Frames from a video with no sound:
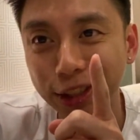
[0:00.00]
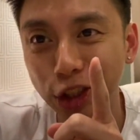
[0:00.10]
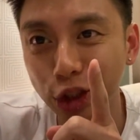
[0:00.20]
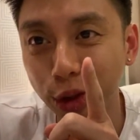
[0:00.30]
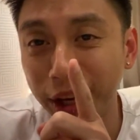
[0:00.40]

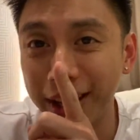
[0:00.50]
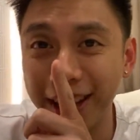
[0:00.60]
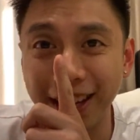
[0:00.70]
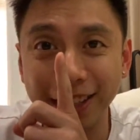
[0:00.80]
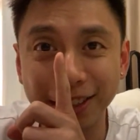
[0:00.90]

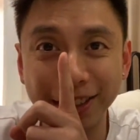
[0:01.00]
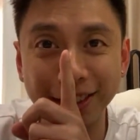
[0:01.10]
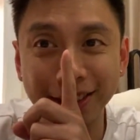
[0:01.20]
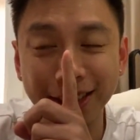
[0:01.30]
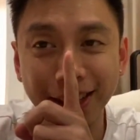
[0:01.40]
Shuying
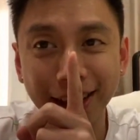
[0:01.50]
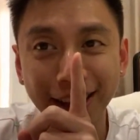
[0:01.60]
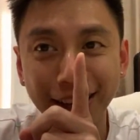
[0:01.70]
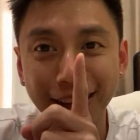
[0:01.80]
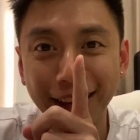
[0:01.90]
is.
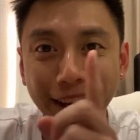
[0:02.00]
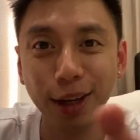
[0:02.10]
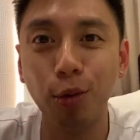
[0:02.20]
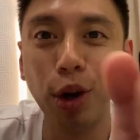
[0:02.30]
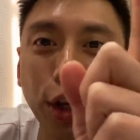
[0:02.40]

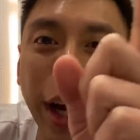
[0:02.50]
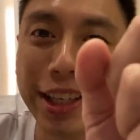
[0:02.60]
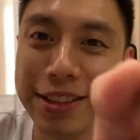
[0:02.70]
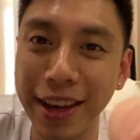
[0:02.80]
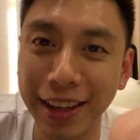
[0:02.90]
What do you
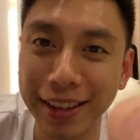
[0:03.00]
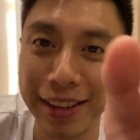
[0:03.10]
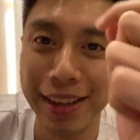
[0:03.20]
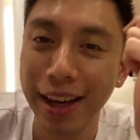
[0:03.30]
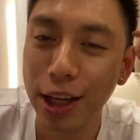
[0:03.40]
guys think?
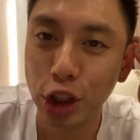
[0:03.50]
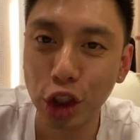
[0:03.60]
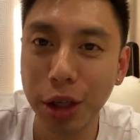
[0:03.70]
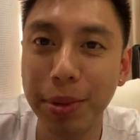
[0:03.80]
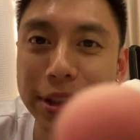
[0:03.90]

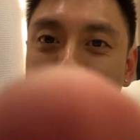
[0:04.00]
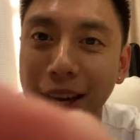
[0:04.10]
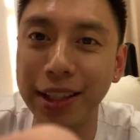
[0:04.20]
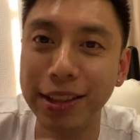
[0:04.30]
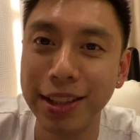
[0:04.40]
Sherman
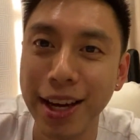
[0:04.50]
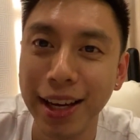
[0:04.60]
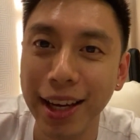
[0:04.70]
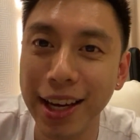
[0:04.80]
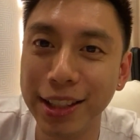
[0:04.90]
says,
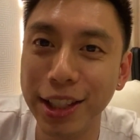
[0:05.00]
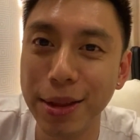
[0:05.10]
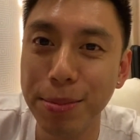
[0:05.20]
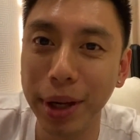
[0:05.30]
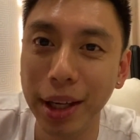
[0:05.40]
Is
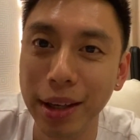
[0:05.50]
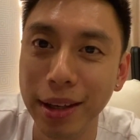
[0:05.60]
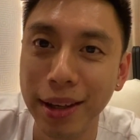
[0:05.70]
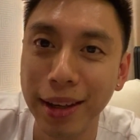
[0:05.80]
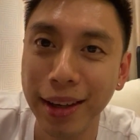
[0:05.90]
it
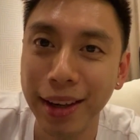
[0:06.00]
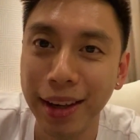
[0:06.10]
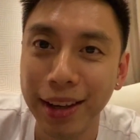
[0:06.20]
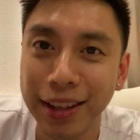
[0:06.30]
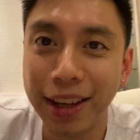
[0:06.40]
me?
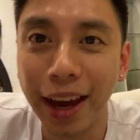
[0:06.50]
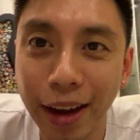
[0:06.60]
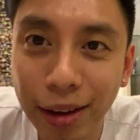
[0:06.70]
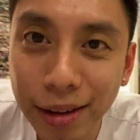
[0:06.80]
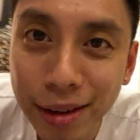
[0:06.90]

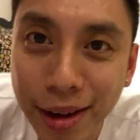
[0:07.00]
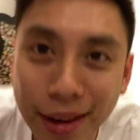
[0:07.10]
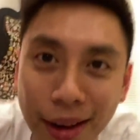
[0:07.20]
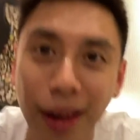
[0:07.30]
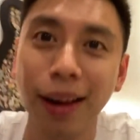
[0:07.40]
Gail,
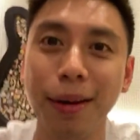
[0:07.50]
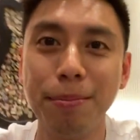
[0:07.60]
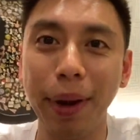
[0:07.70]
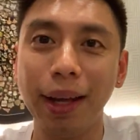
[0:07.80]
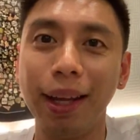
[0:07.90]

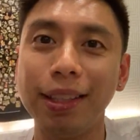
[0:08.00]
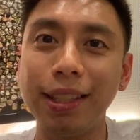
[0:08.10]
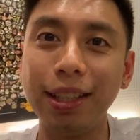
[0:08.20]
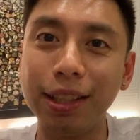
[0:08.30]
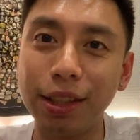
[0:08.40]
Mei Ling
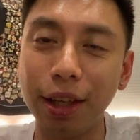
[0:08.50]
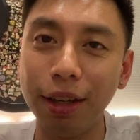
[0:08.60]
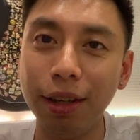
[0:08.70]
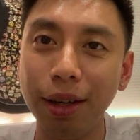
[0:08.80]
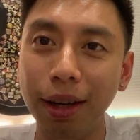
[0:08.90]
says it's
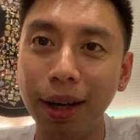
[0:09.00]
her.